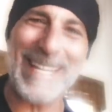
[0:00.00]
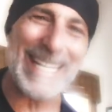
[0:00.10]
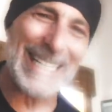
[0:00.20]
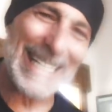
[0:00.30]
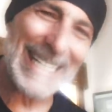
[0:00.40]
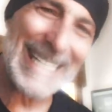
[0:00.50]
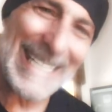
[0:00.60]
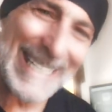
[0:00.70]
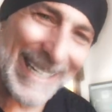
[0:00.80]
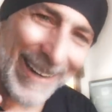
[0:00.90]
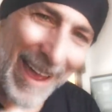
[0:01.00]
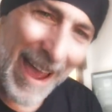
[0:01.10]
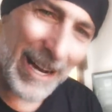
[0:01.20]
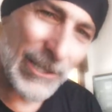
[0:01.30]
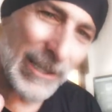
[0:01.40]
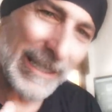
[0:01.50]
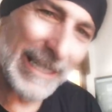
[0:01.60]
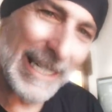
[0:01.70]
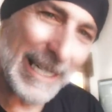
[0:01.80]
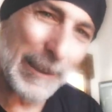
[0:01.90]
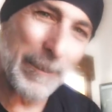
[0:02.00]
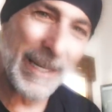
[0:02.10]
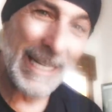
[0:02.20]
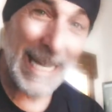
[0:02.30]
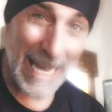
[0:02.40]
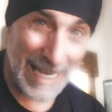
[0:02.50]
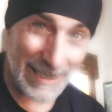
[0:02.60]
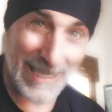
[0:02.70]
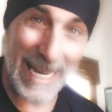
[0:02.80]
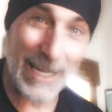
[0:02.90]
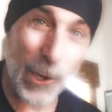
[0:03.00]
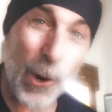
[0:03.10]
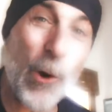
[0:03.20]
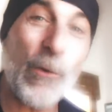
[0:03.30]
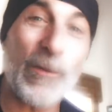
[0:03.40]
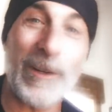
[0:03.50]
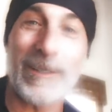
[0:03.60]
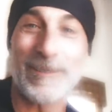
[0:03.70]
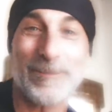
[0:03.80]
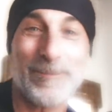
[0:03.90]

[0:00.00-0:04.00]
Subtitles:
then he can actually come and take over.